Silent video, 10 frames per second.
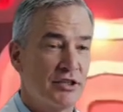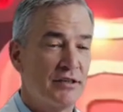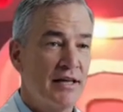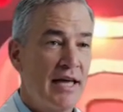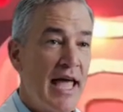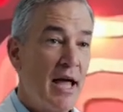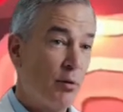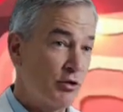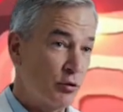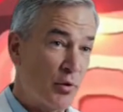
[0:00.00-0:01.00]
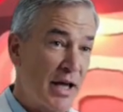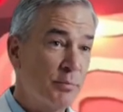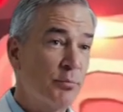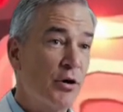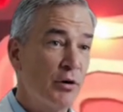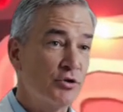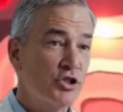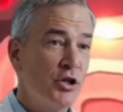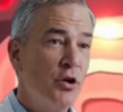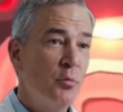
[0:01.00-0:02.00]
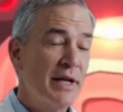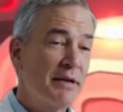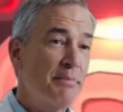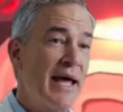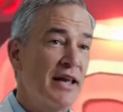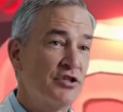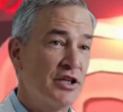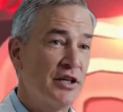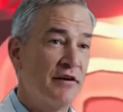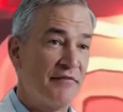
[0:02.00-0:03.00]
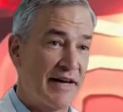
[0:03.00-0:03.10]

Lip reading: up, and when your natural process of elimination is